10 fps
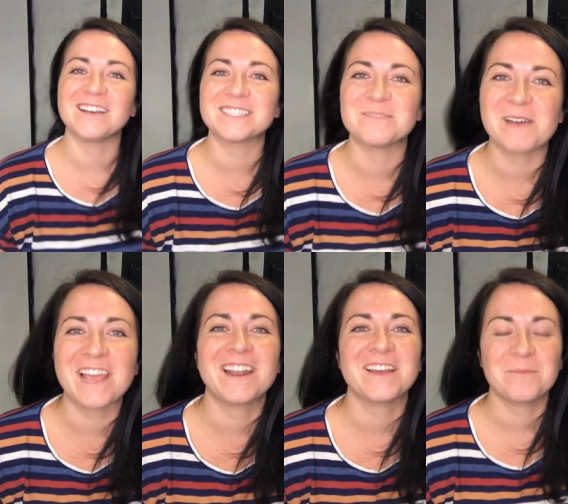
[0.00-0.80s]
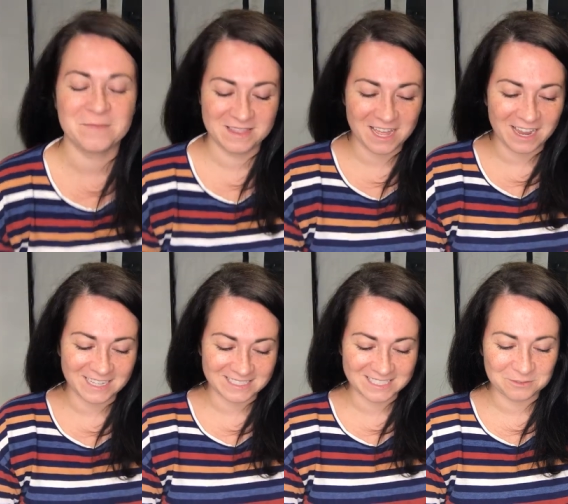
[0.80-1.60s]
awesome item
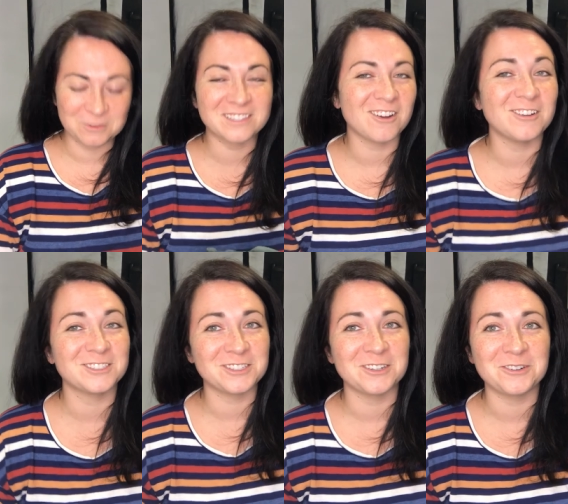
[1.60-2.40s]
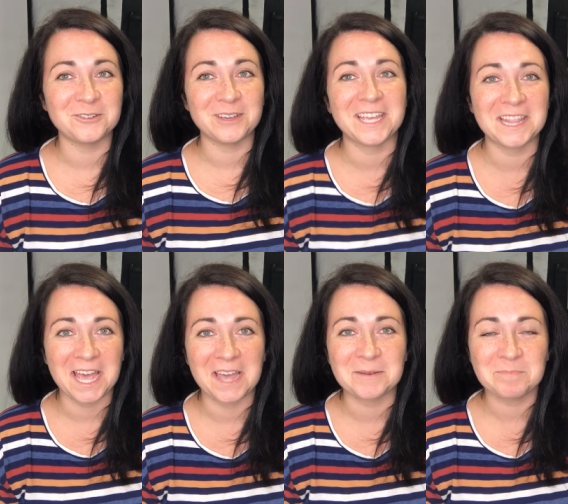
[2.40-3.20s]
that was also in
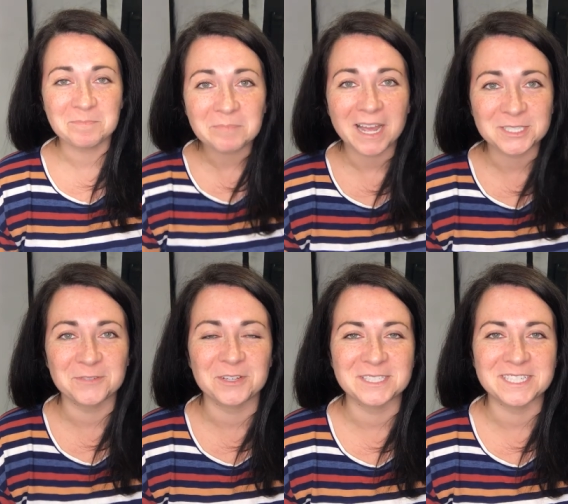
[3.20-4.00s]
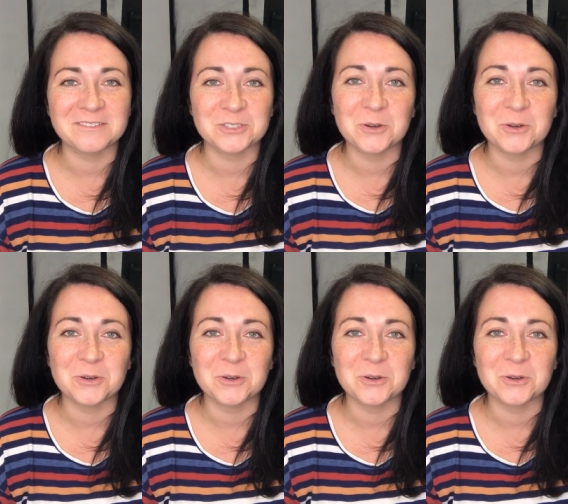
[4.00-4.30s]
that patch of good stuff.